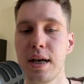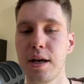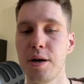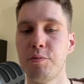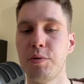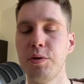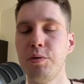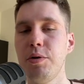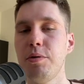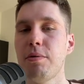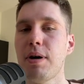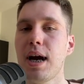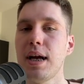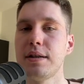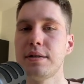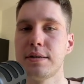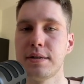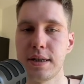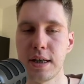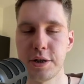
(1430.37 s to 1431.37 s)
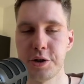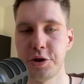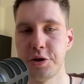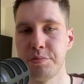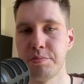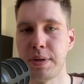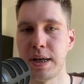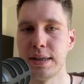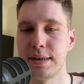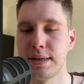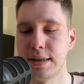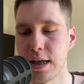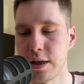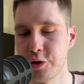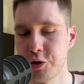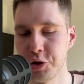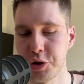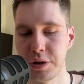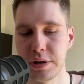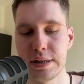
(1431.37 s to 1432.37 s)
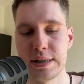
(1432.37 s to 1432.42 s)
when we write section by section,